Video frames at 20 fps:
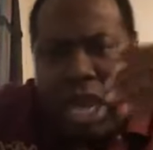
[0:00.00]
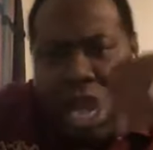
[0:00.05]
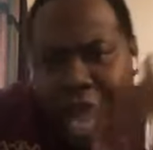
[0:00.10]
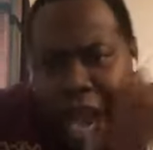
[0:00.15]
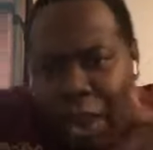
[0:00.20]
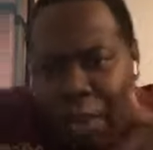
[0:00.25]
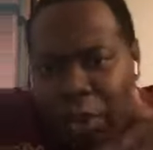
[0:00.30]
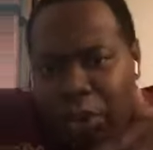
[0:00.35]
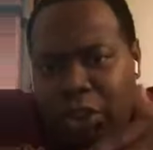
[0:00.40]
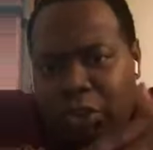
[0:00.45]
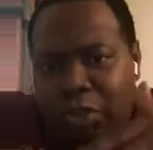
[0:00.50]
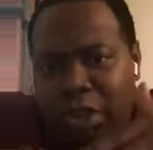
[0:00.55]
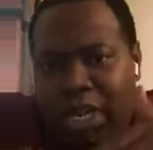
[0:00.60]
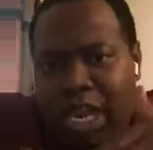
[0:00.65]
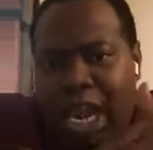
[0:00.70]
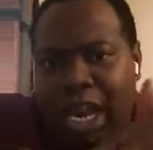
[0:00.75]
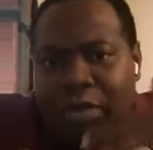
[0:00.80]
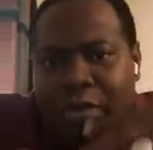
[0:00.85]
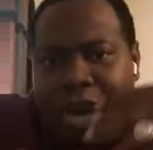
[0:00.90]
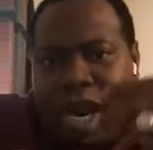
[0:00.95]
I want to work
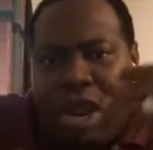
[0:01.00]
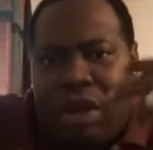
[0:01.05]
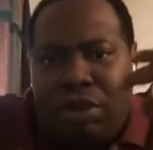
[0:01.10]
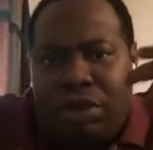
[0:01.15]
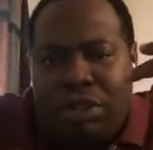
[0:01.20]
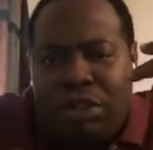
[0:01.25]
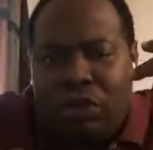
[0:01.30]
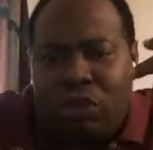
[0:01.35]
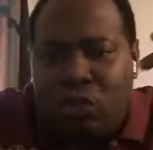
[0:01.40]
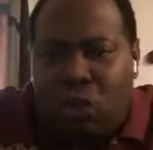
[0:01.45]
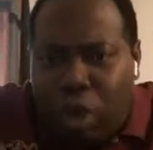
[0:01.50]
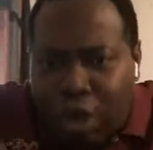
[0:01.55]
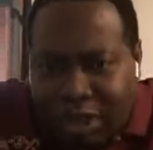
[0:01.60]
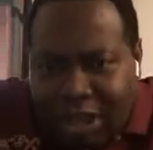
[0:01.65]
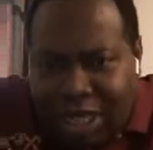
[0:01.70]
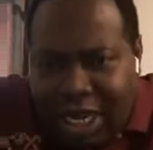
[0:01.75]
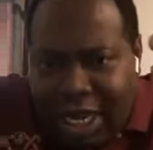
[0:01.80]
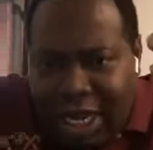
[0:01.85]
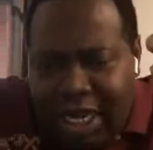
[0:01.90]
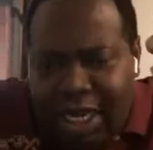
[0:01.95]
around
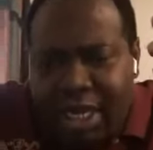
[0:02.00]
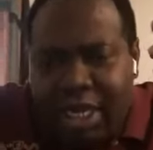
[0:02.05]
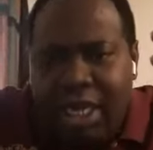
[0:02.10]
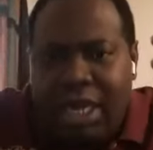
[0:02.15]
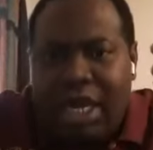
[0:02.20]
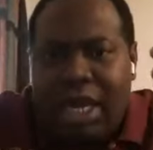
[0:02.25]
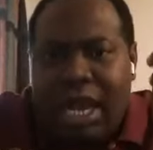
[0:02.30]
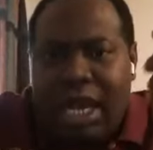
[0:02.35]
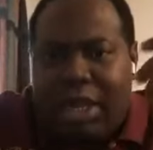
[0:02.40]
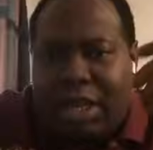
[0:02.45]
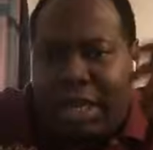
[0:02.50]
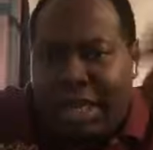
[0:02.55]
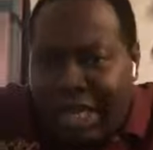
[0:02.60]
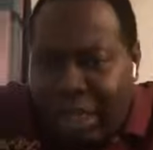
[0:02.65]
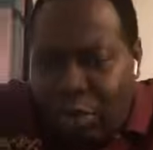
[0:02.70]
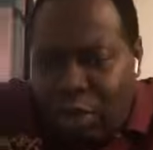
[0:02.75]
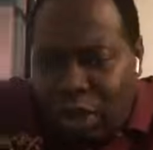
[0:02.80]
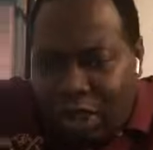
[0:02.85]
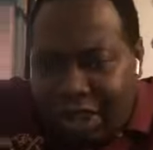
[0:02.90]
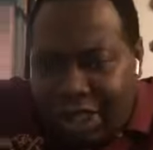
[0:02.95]
water,
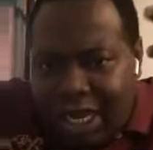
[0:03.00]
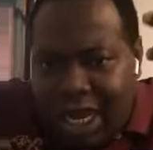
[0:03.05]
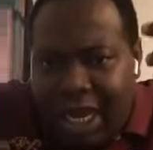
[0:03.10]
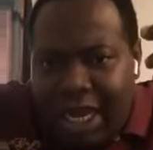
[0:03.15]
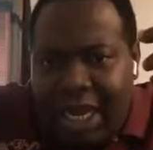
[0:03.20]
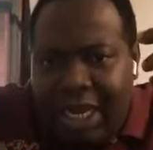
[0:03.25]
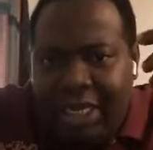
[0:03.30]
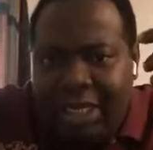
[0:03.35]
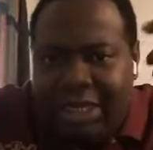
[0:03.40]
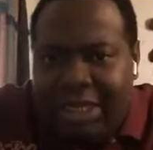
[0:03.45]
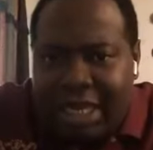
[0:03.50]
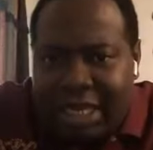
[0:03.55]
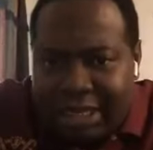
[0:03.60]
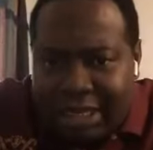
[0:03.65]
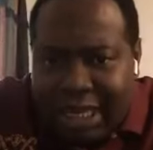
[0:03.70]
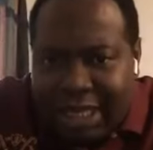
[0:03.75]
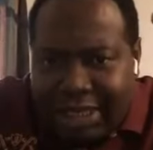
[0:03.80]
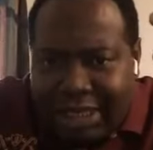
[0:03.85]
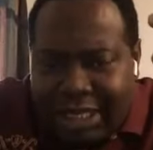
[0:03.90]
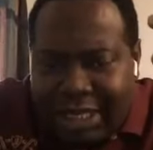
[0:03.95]
clean water and
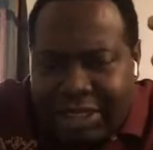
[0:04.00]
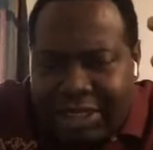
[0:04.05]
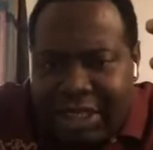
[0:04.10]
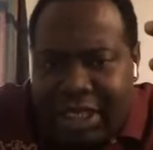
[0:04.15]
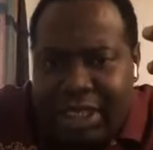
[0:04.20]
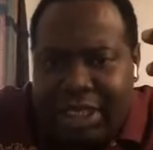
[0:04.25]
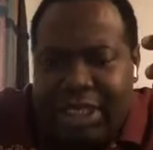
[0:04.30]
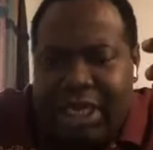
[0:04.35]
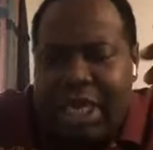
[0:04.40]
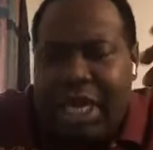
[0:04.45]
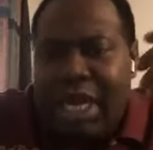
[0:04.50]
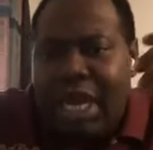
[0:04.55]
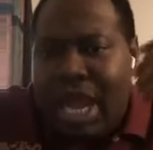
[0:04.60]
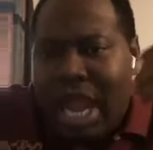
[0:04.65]
sanitization.